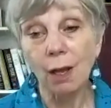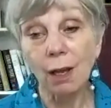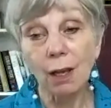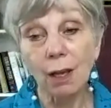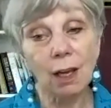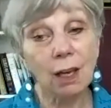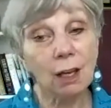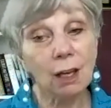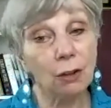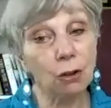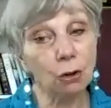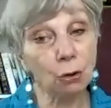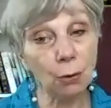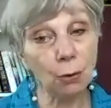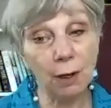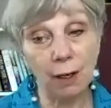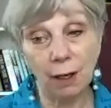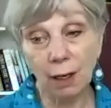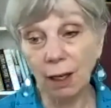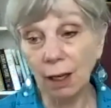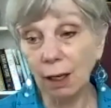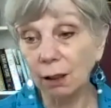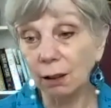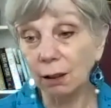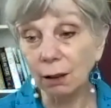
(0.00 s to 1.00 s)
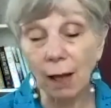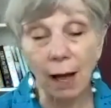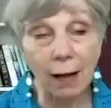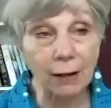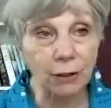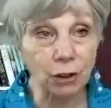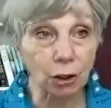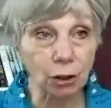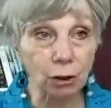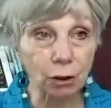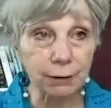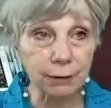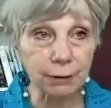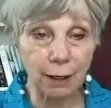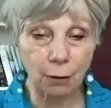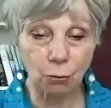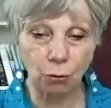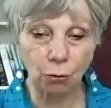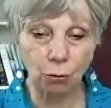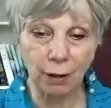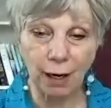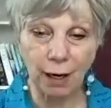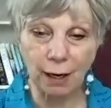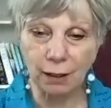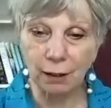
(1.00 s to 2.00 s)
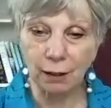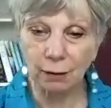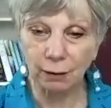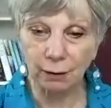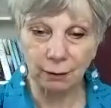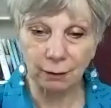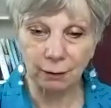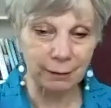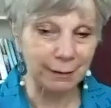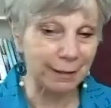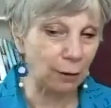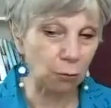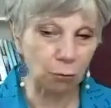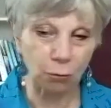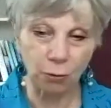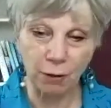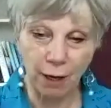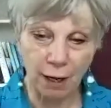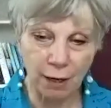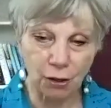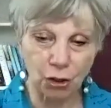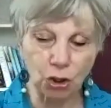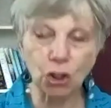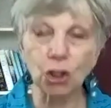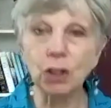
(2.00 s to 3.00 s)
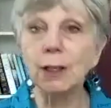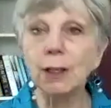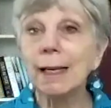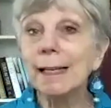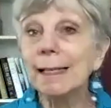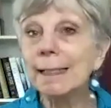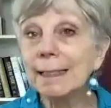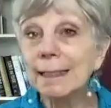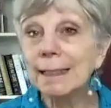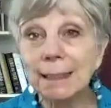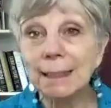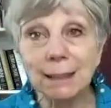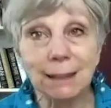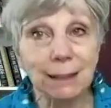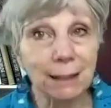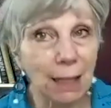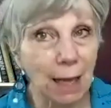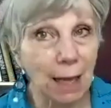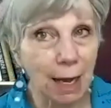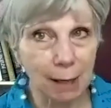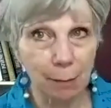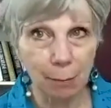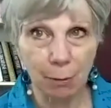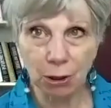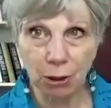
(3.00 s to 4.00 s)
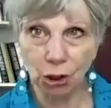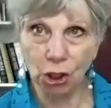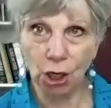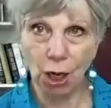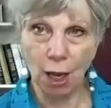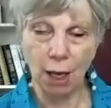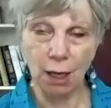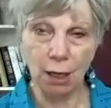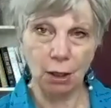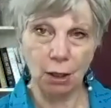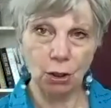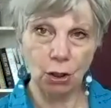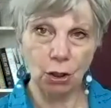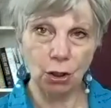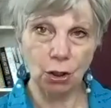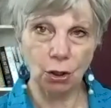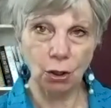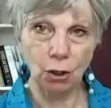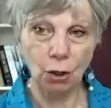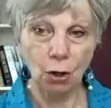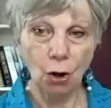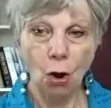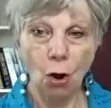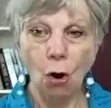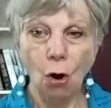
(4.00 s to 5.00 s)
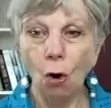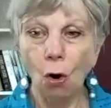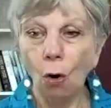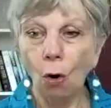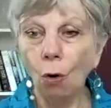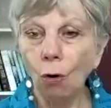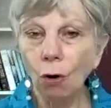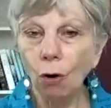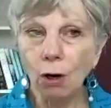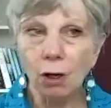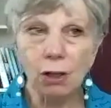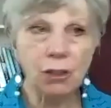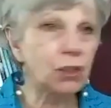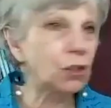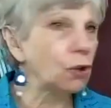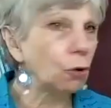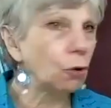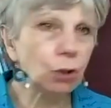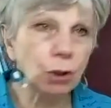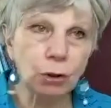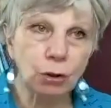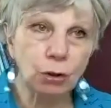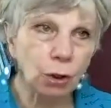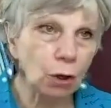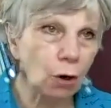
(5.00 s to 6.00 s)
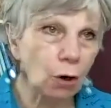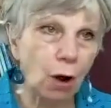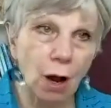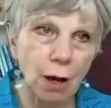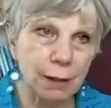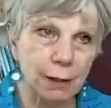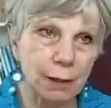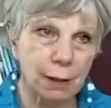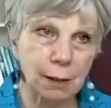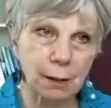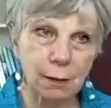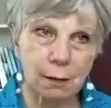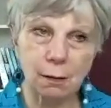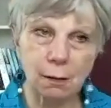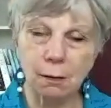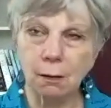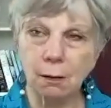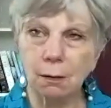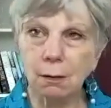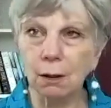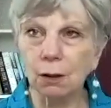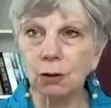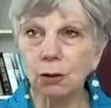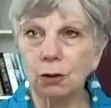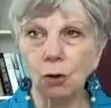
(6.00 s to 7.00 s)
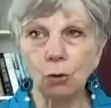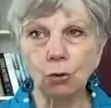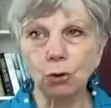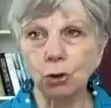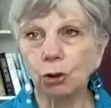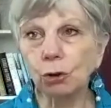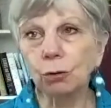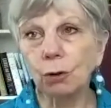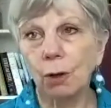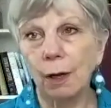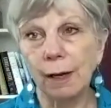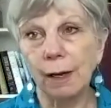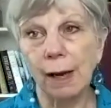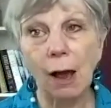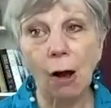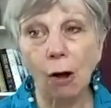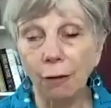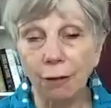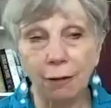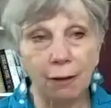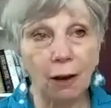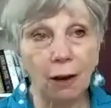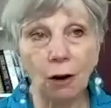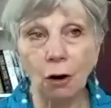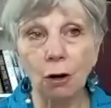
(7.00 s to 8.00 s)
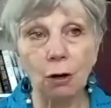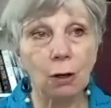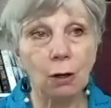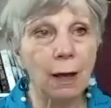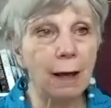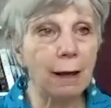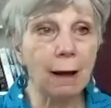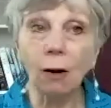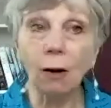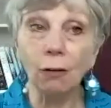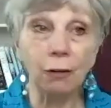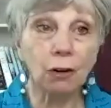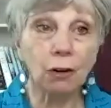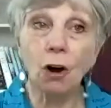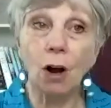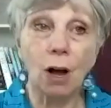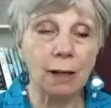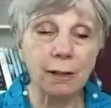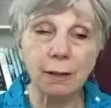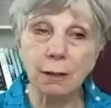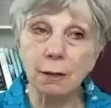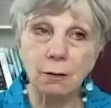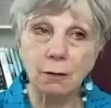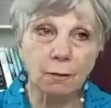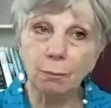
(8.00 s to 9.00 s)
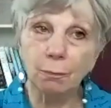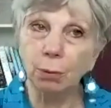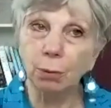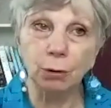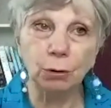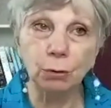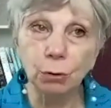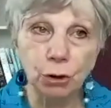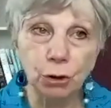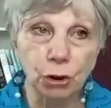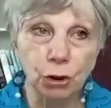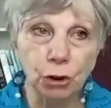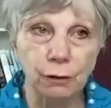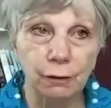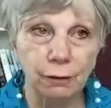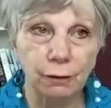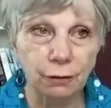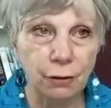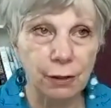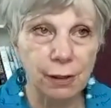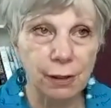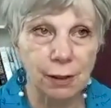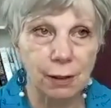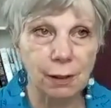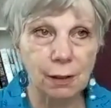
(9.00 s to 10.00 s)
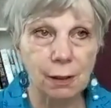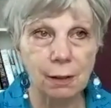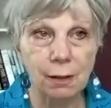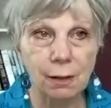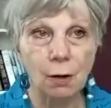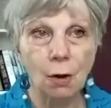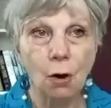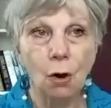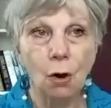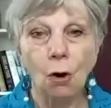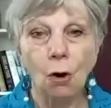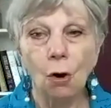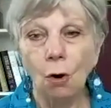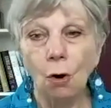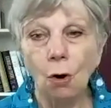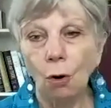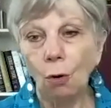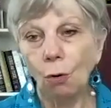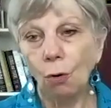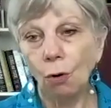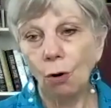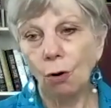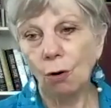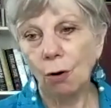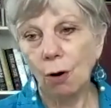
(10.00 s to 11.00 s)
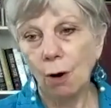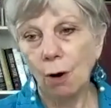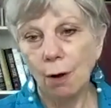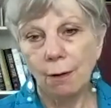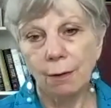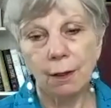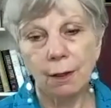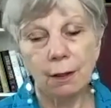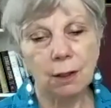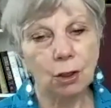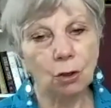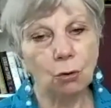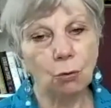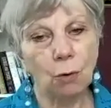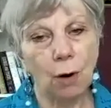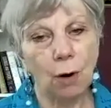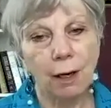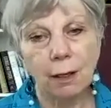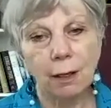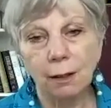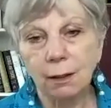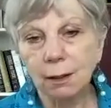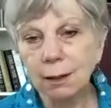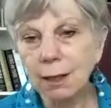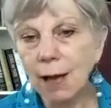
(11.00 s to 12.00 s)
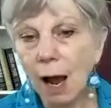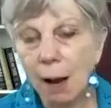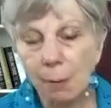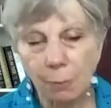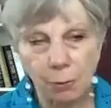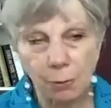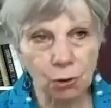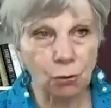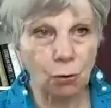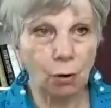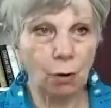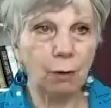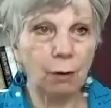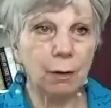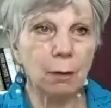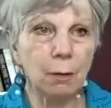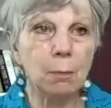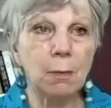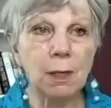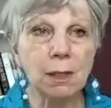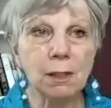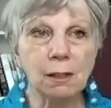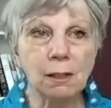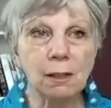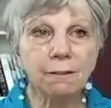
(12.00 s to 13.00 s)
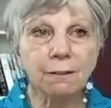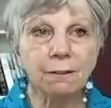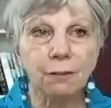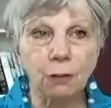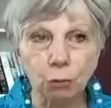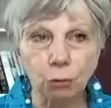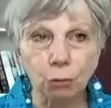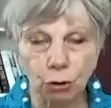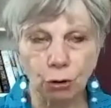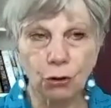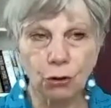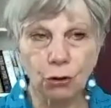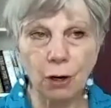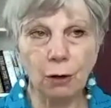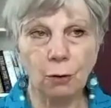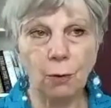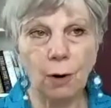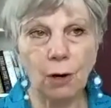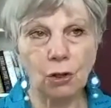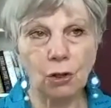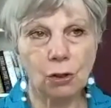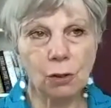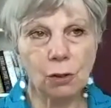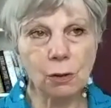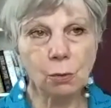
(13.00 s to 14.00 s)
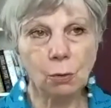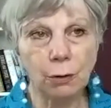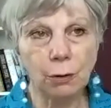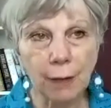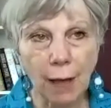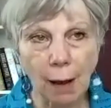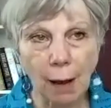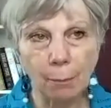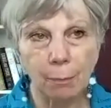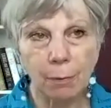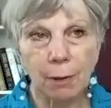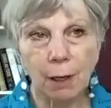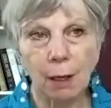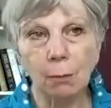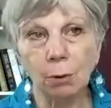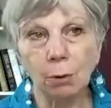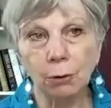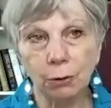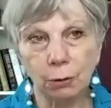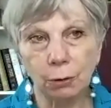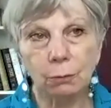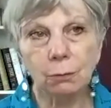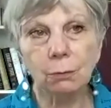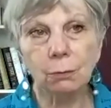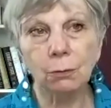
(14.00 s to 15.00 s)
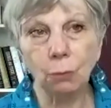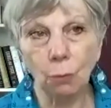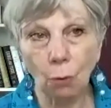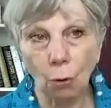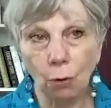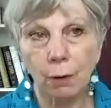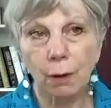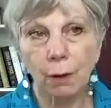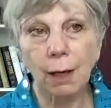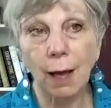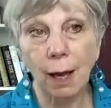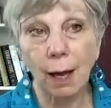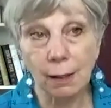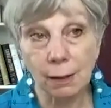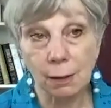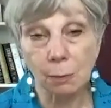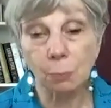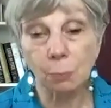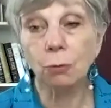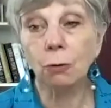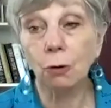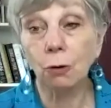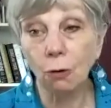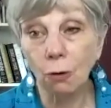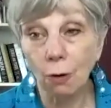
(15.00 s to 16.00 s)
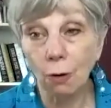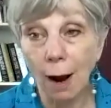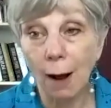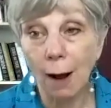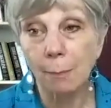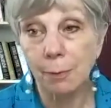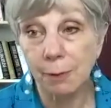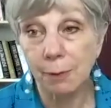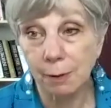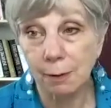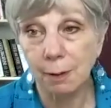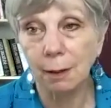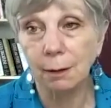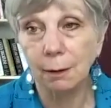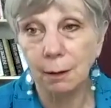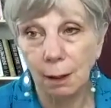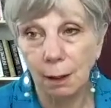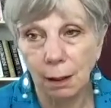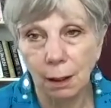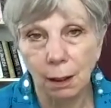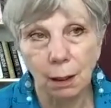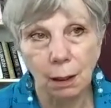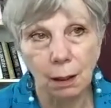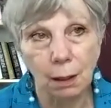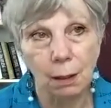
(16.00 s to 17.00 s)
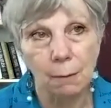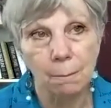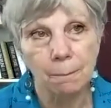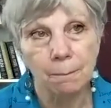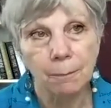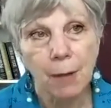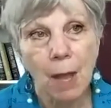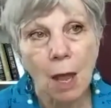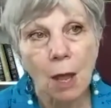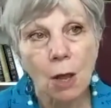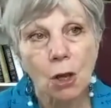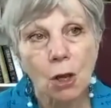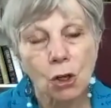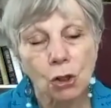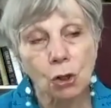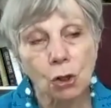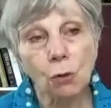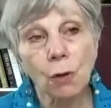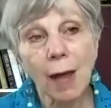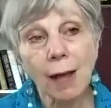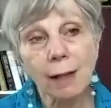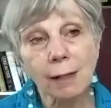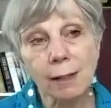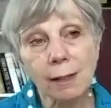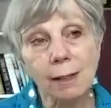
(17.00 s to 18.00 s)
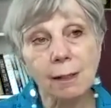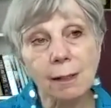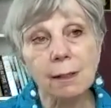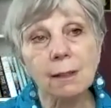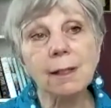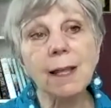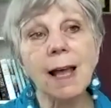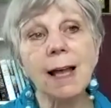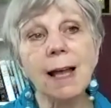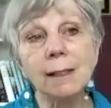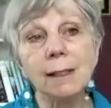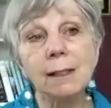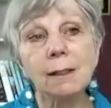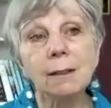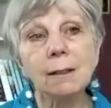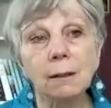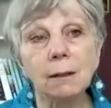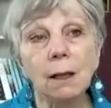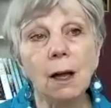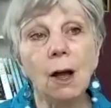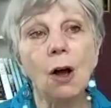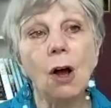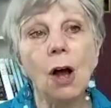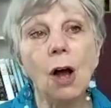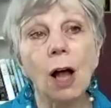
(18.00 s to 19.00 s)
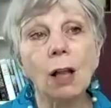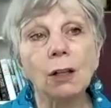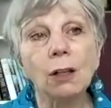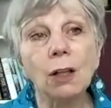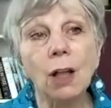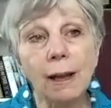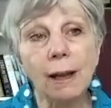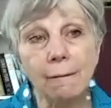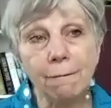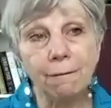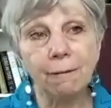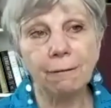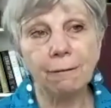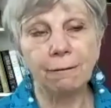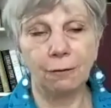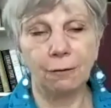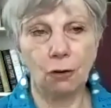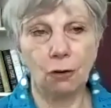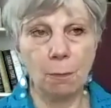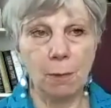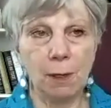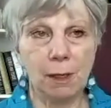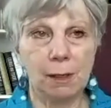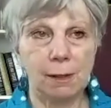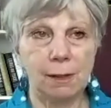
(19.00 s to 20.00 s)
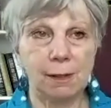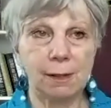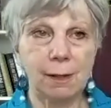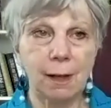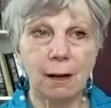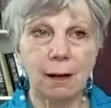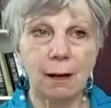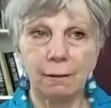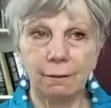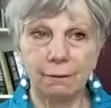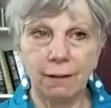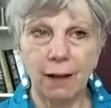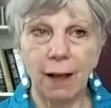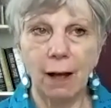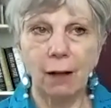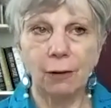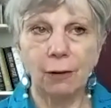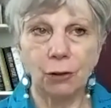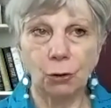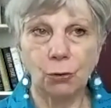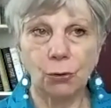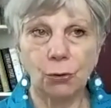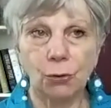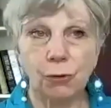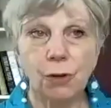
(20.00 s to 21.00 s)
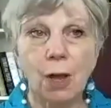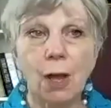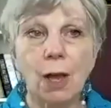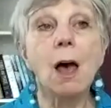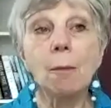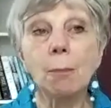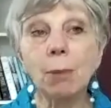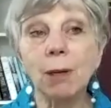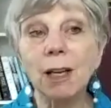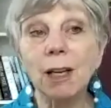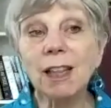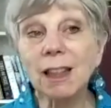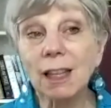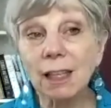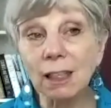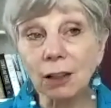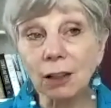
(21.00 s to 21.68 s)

either in ecological degradation, climate change, or social costs, social and healthcare health costs of pollution, for instance, or the degraded topsoil that means that future generations will not be able to grow the kinds of crops that they need. So that's that's a, a life affirming set of values. But I think